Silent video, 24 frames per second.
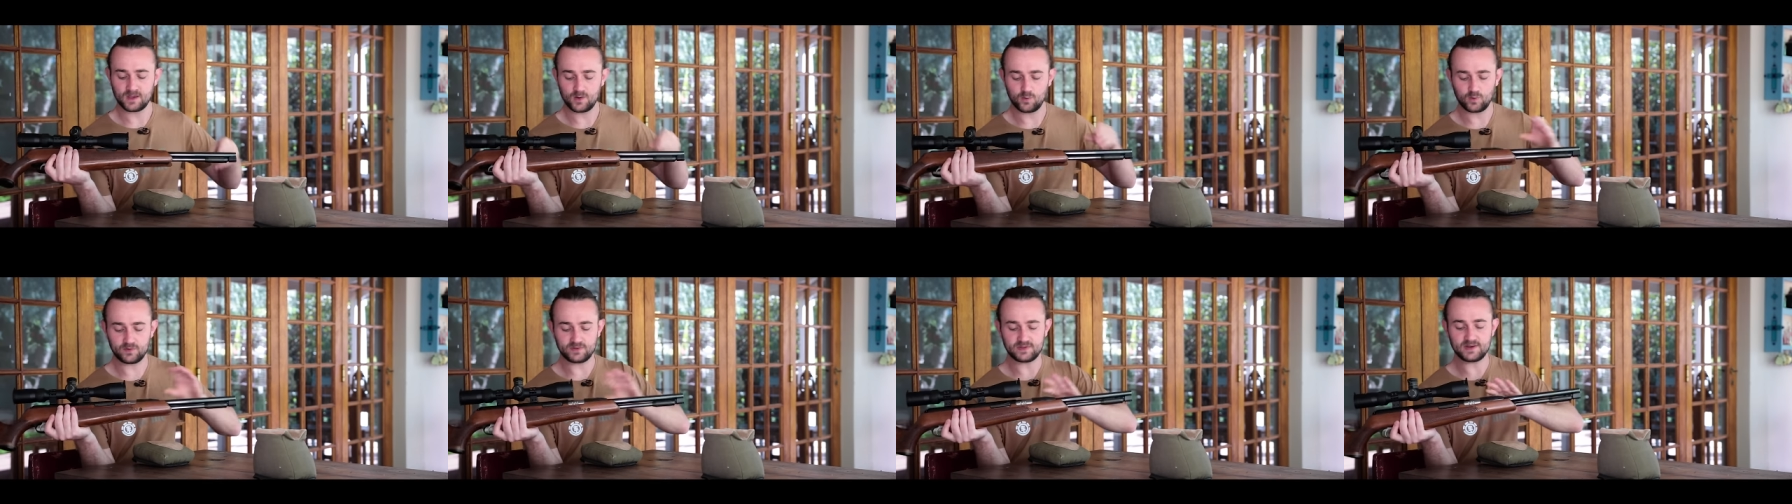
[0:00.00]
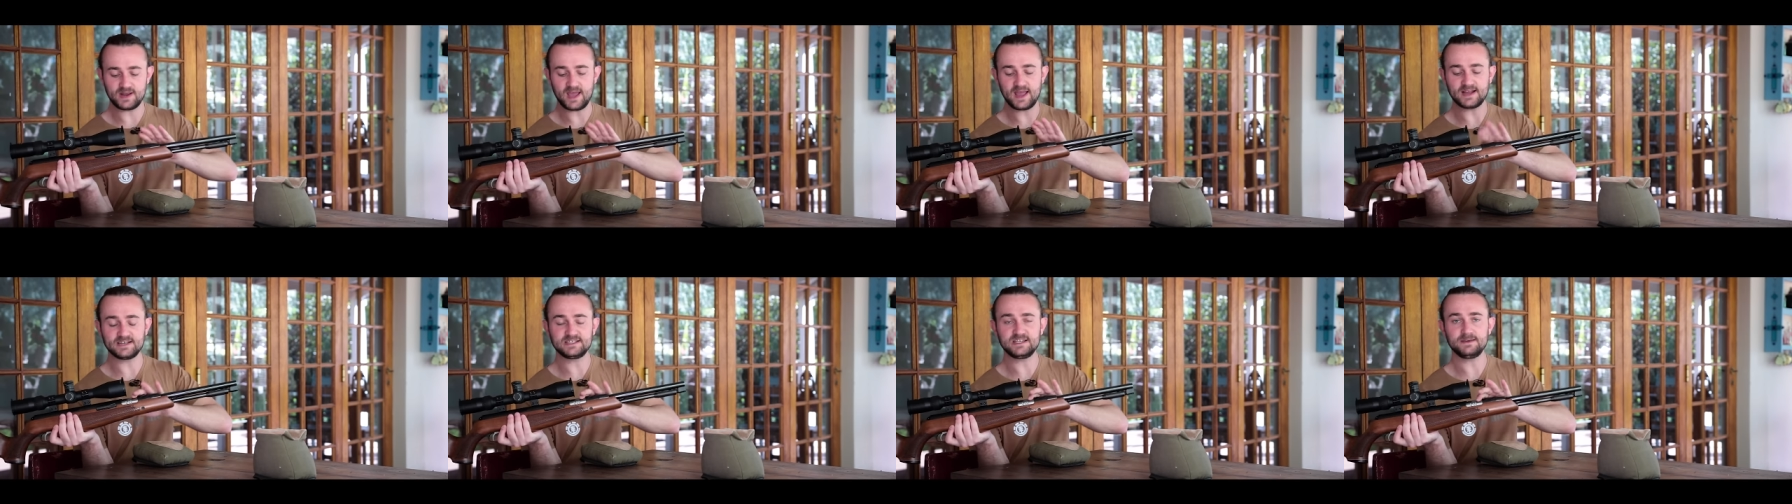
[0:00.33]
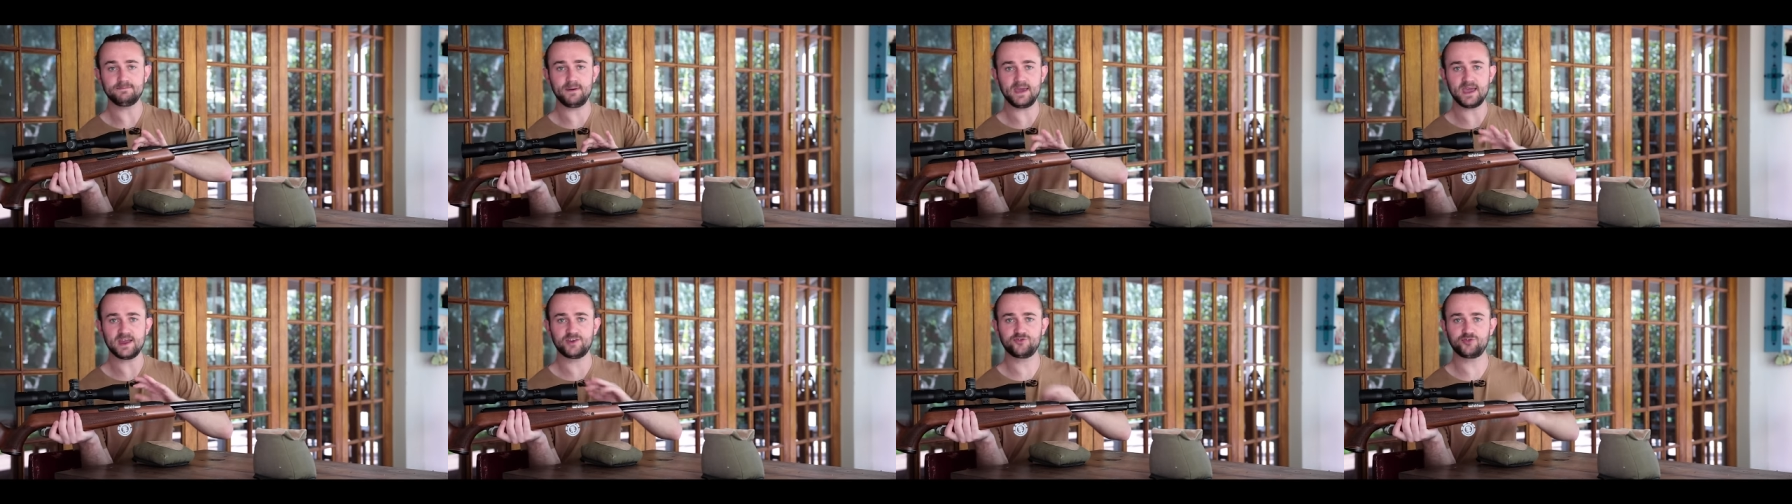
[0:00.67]
with an
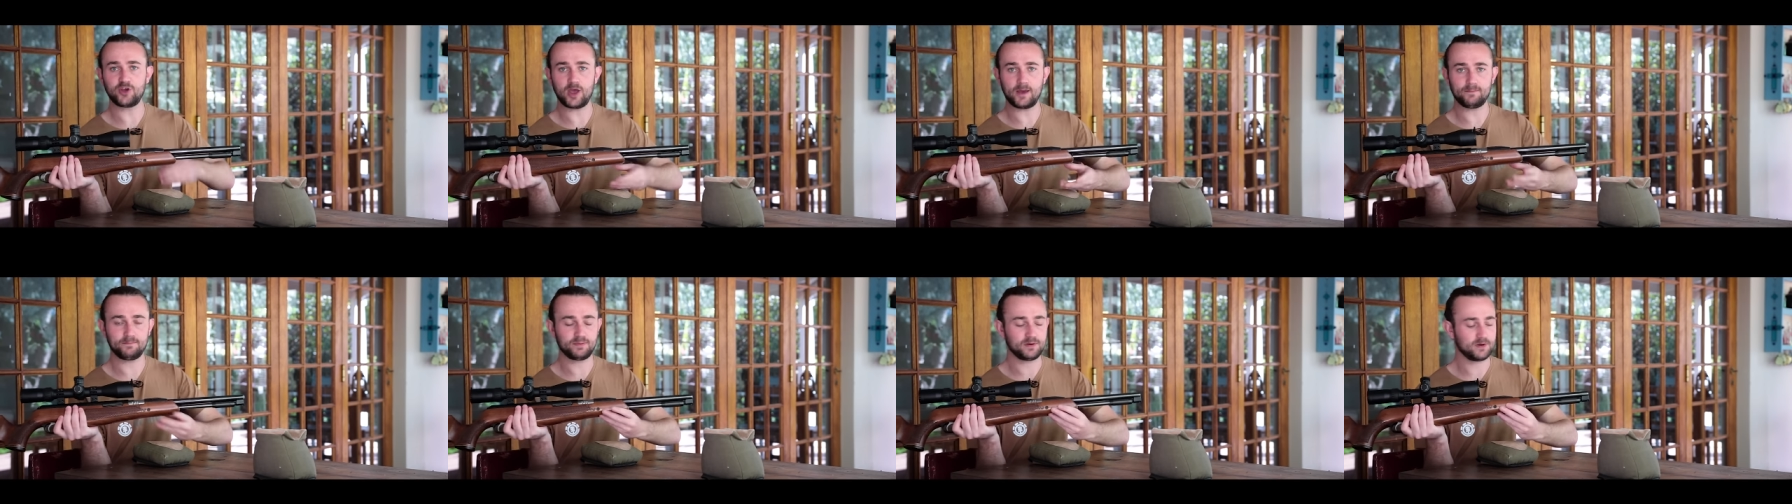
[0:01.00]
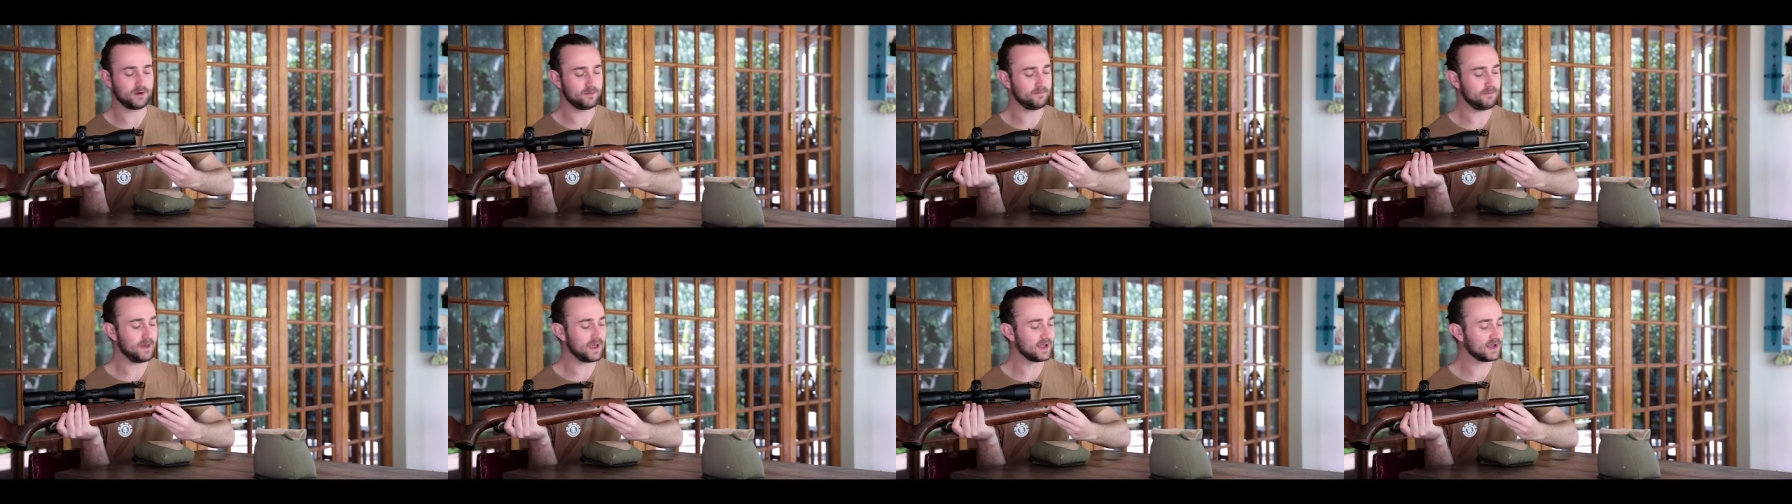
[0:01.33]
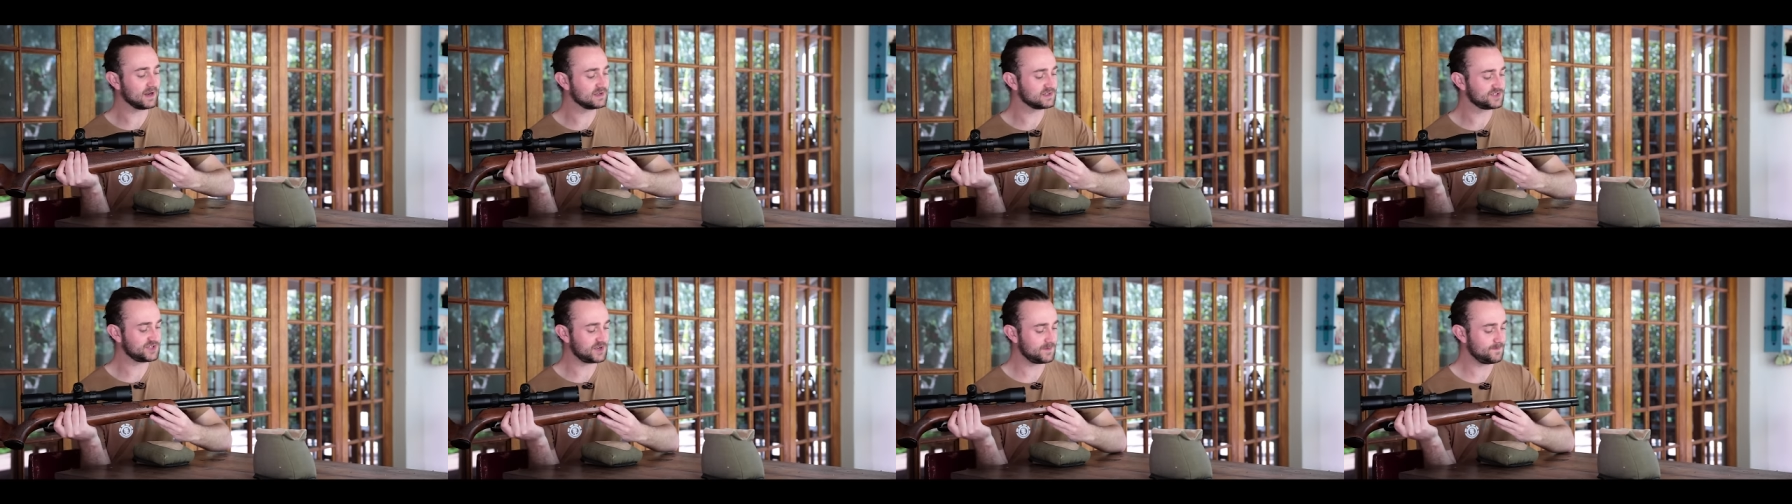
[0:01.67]
anti-bear trap
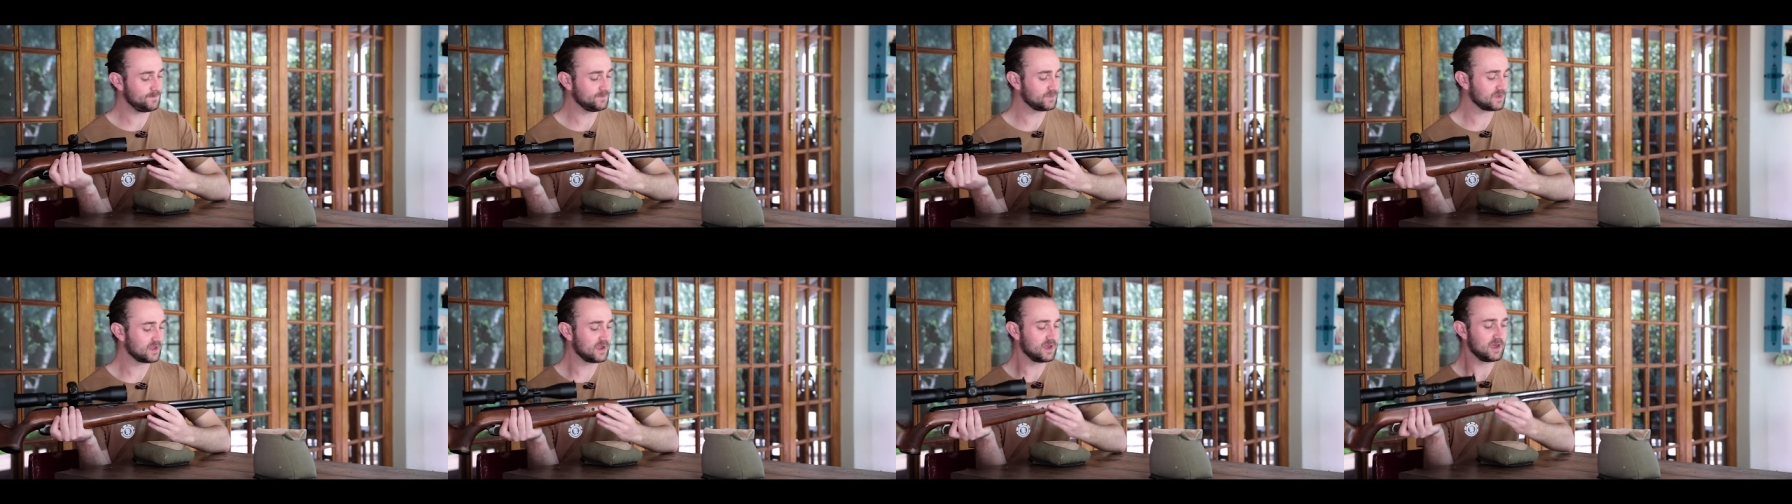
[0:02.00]
mechanism.